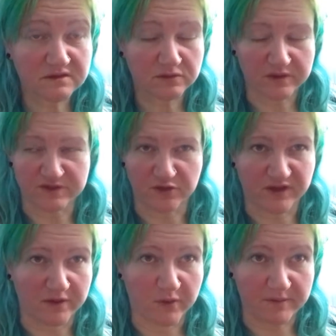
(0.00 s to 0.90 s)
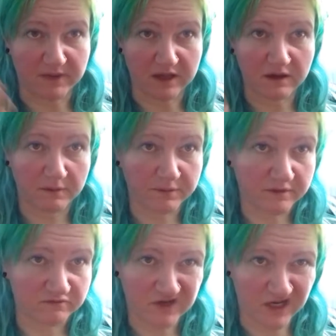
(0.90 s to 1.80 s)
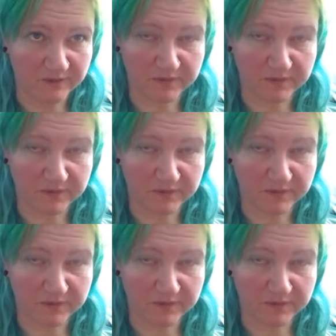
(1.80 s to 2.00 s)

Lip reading: Not that I wear makeup really,